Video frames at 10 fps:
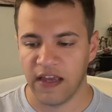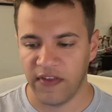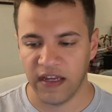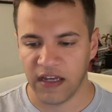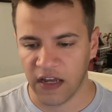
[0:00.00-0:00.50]
If
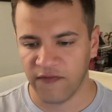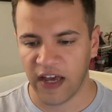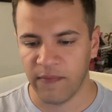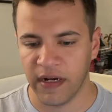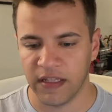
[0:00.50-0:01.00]
they cut
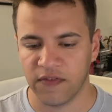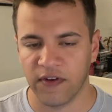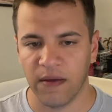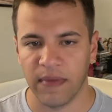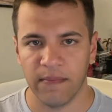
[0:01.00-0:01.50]
five minutes
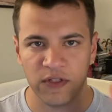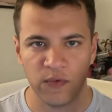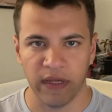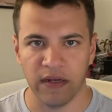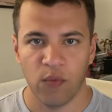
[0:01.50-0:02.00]
from in
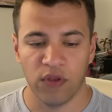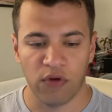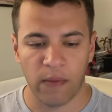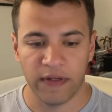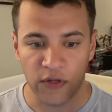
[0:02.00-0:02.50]
between when the
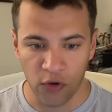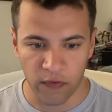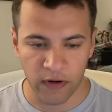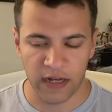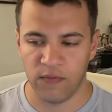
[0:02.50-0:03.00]
robbery is
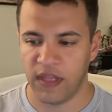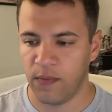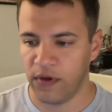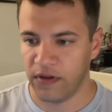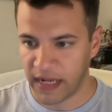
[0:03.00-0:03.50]
over and then
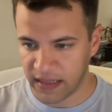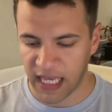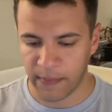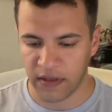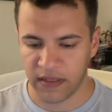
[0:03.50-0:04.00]
when they're in the
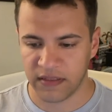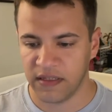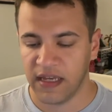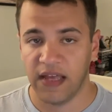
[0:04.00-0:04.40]
ambulance,